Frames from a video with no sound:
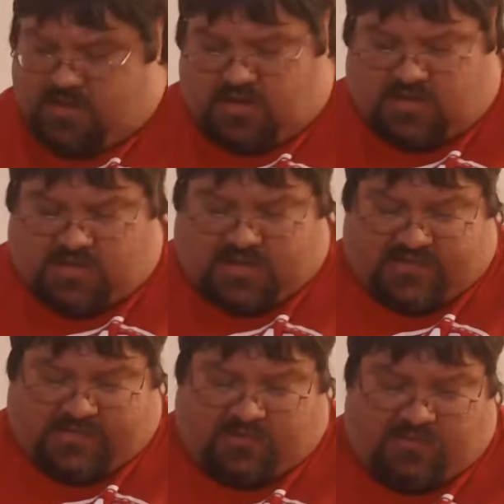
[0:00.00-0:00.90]

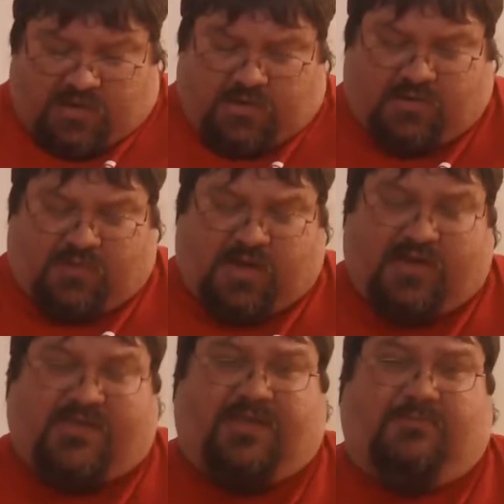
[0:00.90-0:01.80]
Classic. One of the
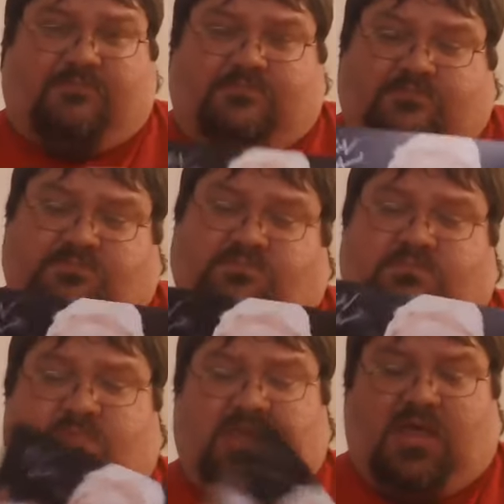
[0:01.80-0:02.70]
greatest,
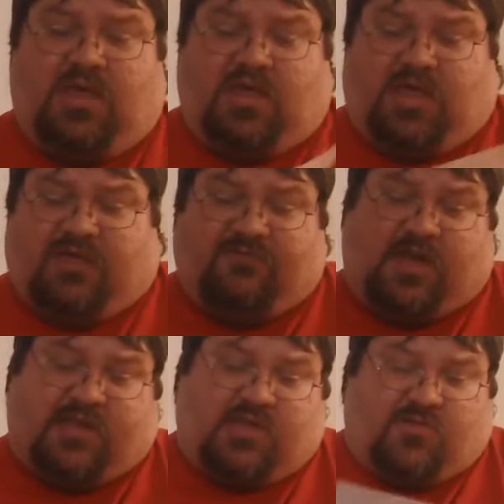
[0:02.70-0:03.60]
if
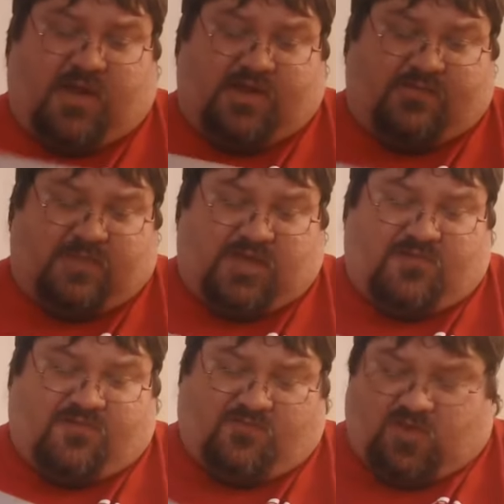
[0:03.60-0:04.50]
not the greatest
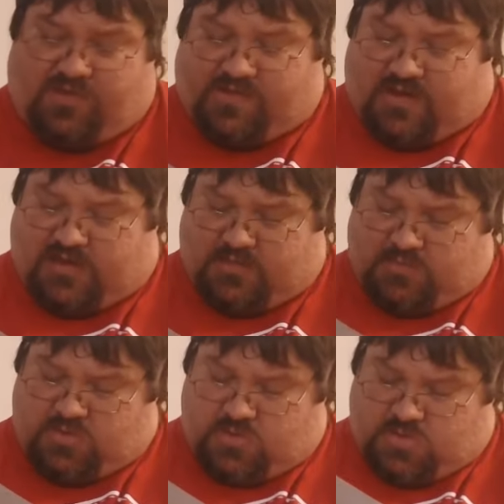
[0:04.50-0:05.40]
manager of all
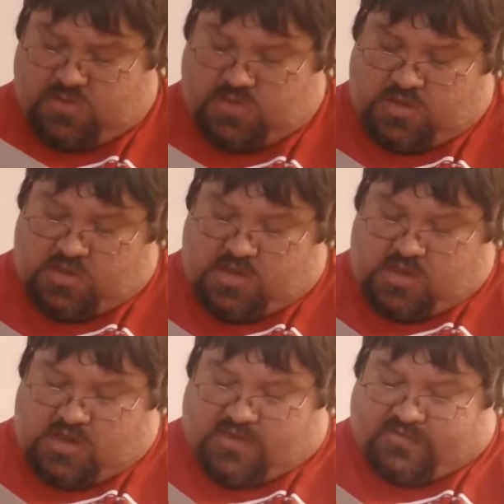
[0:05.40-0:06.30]
time.
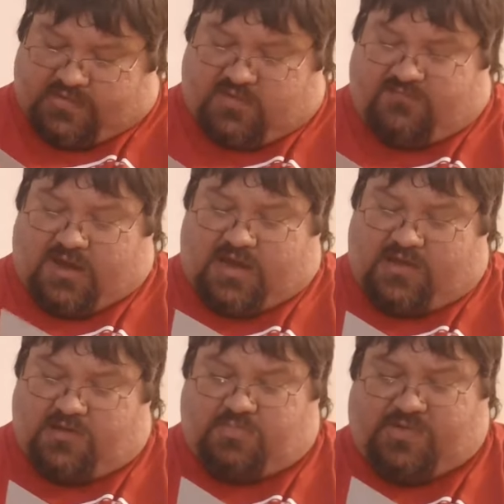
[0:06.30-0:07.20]
Certified
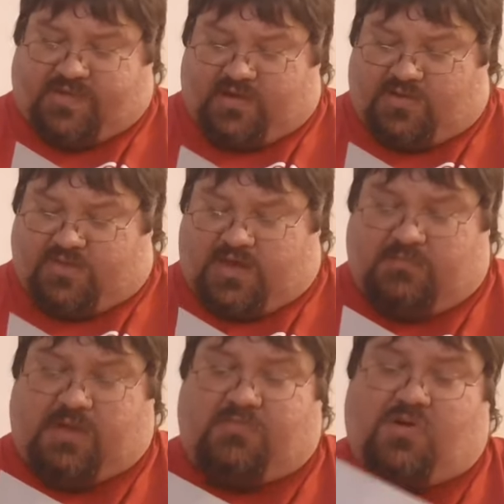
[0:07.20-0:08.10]
100% authentic
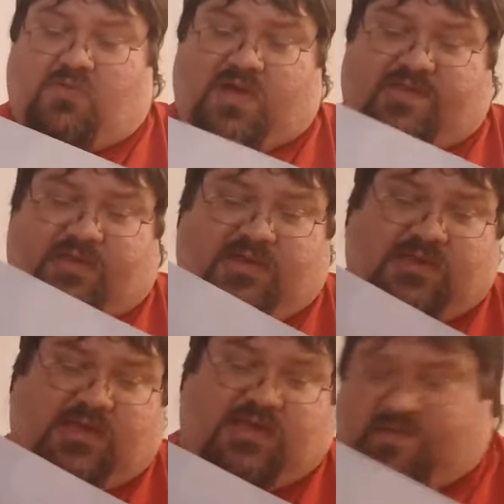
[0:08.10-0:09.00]
by Pro Wrestling
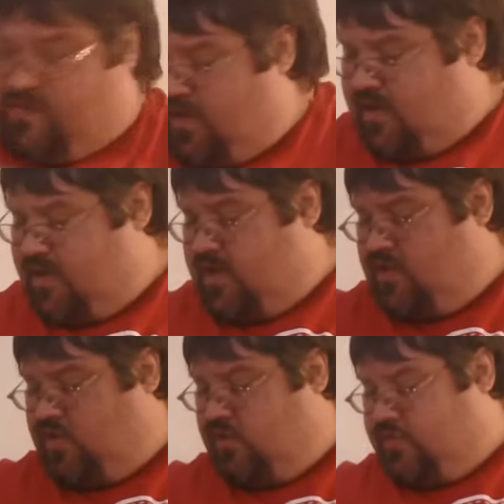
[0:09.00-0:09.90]
Tees,
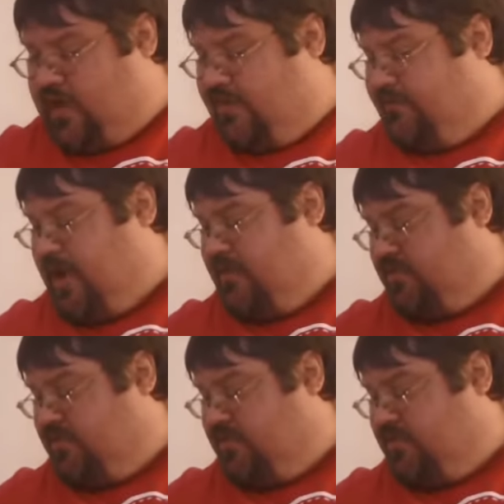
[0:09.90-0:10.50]
who does Bobby